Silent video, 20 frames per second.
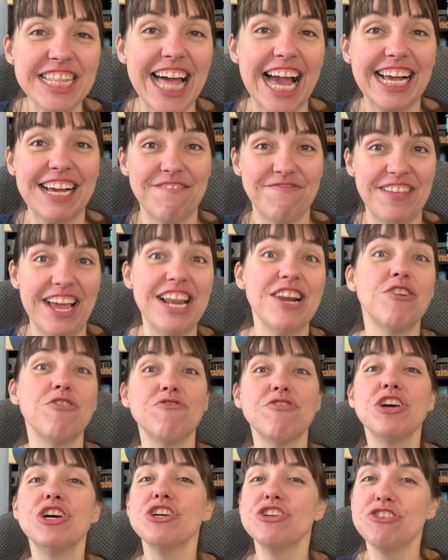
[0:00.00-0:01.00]
like if they
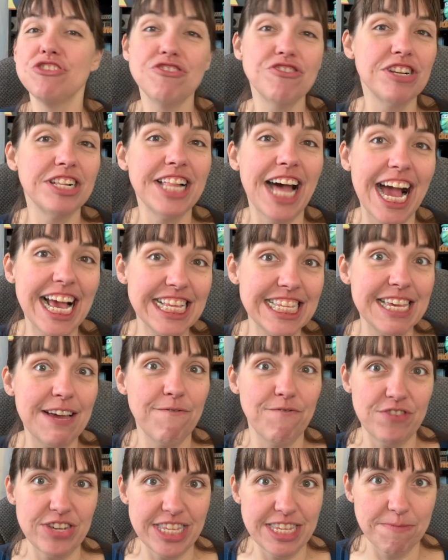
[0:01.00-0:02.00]
don't utilize
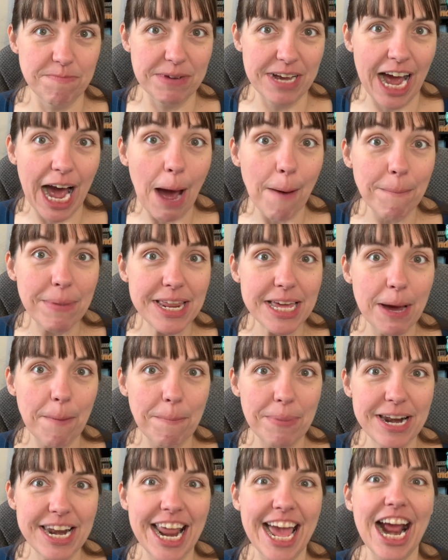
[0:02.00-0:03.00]
him for some comedy up
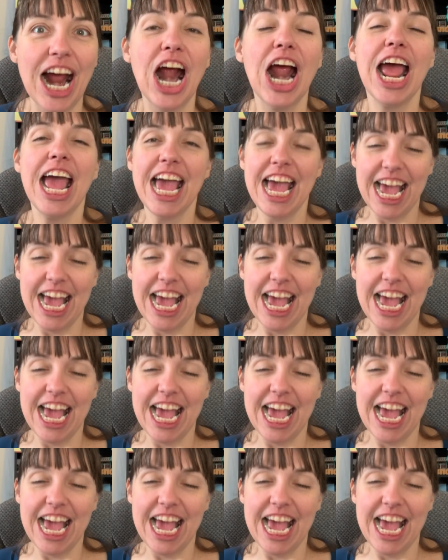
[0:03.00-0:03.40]
in there